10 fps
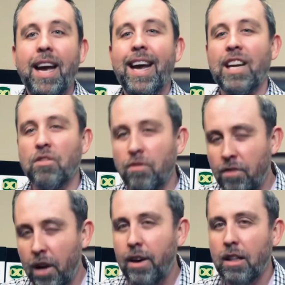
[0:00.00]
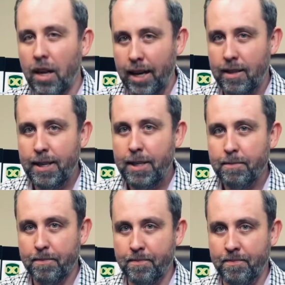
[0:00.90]
It's very likely
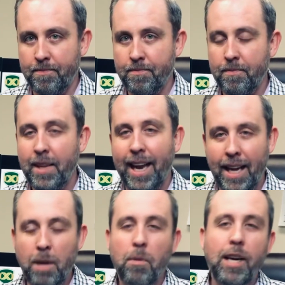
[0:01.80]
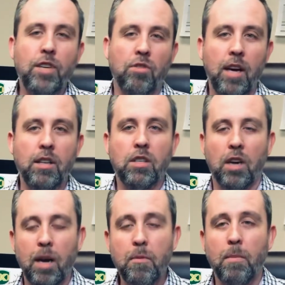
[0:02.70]
anybody trying to
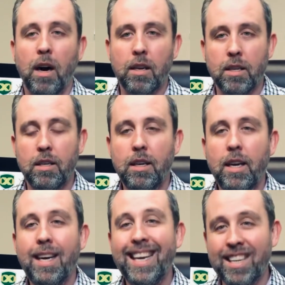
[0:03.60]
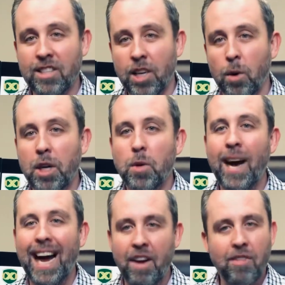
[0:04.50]
time the market is going to
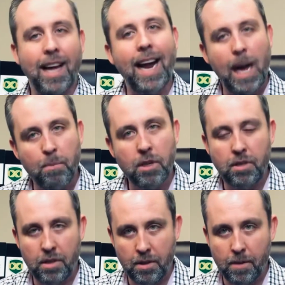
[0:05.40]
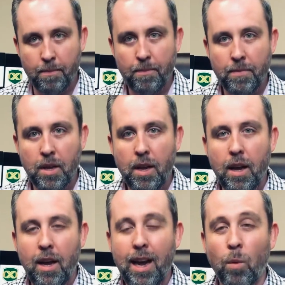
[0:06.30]
have that happen to them.
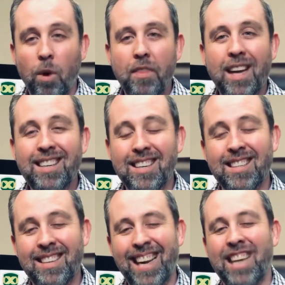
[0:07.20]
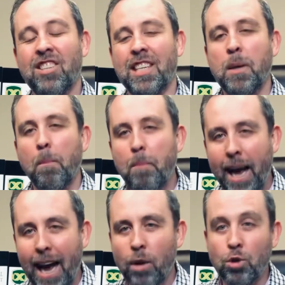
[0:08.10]
And what that does is that actually
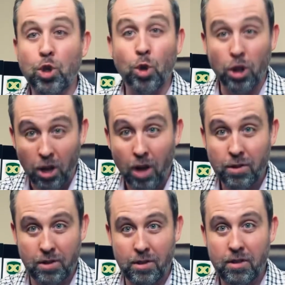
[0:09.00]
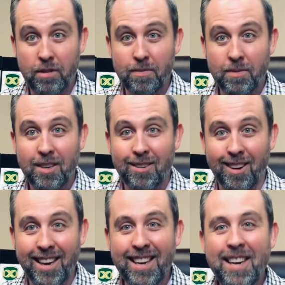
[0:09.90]
compounds your losses,
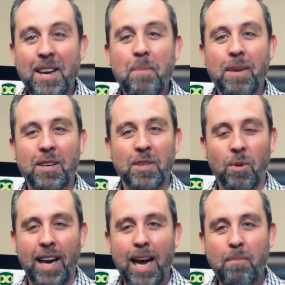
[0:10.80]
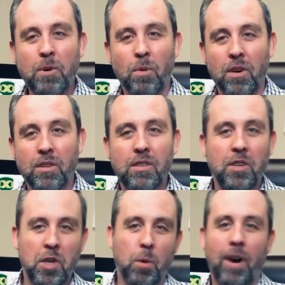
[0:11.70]
right? Because what happened was
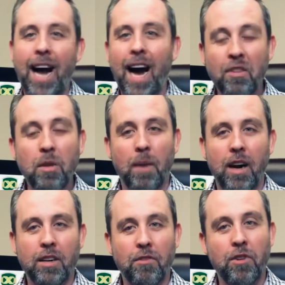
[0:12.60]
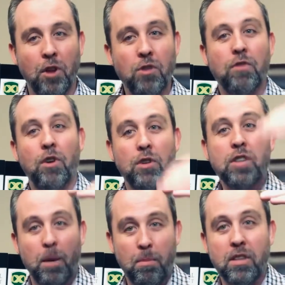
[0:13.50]
you were out of the market for those first
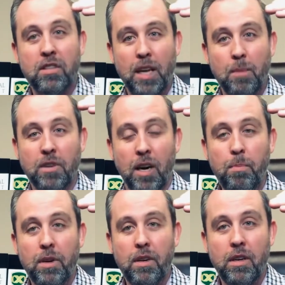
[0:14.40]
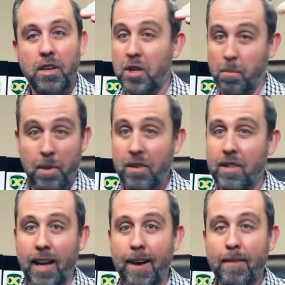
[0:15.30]
couple of steps up, you missed
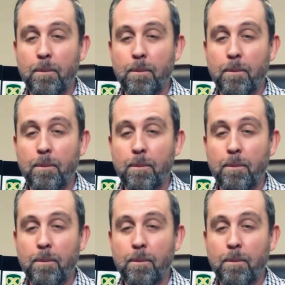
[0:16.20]
that.